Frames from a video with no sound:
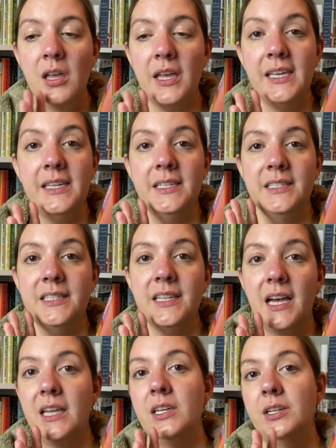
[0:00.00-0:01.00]
is
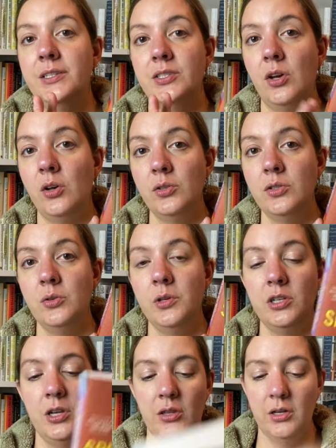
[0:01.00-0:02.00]
that there's also
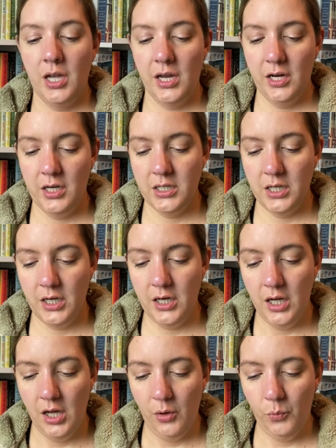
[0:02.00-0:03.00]
another character.
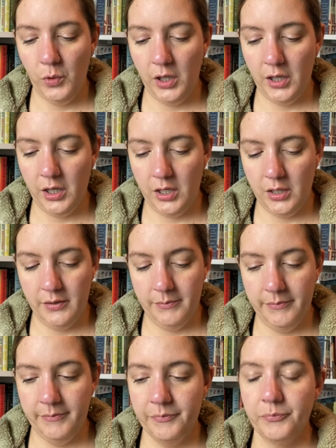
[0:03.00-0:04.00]
And